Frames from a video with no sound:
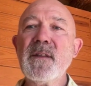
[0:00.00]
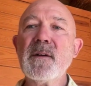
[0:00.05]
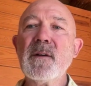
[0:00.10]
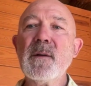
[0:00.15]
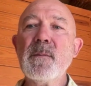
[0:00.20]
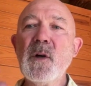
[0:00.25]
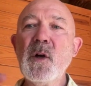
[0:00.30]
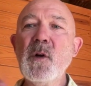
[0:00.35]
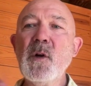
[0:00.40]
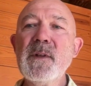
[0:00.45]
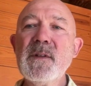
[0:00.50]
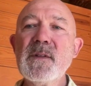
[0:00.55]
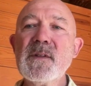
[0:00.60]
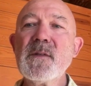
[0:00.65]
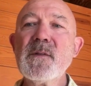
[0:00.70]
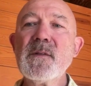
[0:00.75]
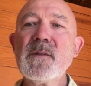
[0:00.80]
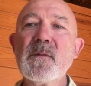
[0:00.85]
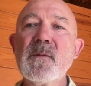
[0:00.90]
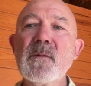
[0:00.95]
There are
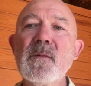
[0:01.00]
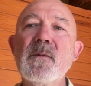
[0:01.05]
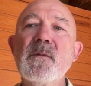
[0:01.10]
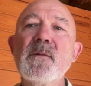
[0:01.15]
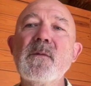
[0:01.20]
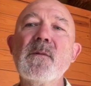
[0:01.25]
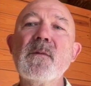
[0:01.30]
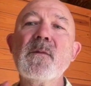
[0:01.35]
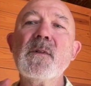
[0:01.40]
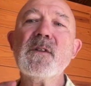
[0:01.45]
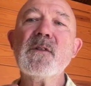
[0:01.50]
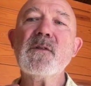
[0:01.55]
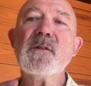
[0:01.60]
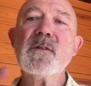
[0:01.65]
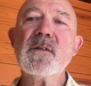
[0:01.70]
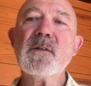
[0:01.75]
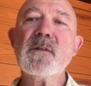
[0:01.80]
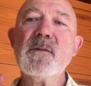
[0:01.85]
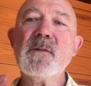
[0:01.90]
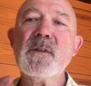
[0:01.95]
moments
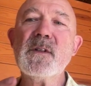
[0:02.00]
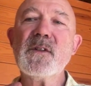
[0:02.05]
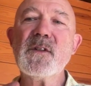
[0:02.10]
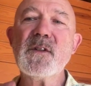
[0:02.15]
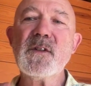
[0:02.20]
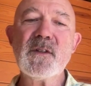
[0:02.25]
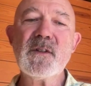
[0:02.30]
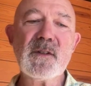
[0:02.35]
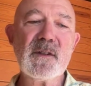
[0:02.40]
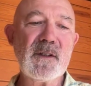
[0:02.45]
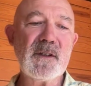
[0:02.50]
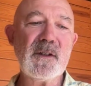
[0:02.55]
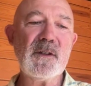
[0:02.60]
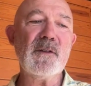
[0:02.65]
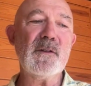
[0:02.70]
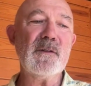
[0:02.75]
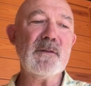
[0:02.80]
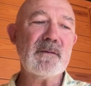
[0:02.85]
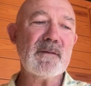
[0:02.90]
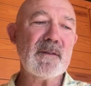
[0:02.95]
which
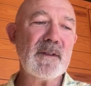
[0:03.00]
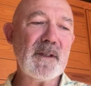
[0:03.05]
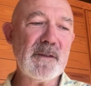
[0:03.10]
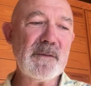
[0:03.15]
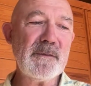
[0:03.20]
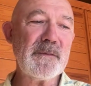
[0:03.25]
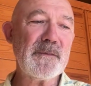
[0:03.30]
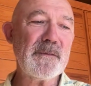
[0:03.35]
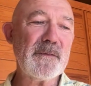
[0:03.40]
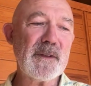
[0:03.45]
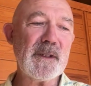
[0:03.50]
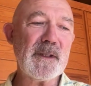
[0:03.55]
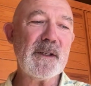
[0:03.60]
of